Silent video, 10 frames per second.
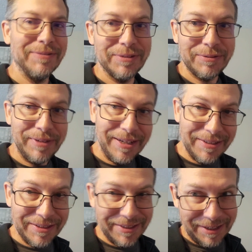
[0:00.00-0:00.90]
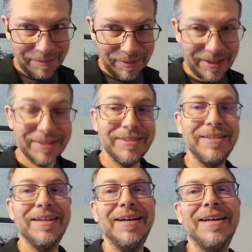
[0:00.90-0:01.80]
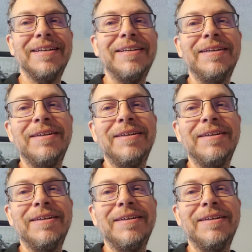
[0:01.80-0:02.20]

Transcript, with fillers: For three ounces, eighty bucks. Uh,